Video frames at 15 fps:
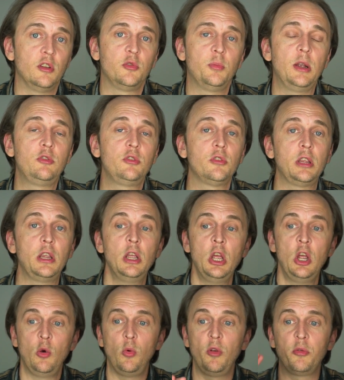especially
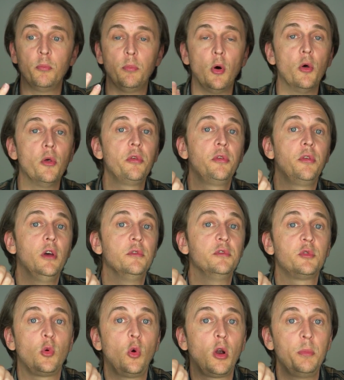with both of
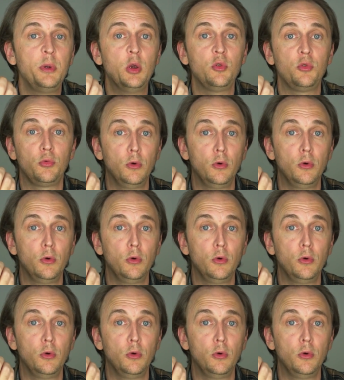Scorpio's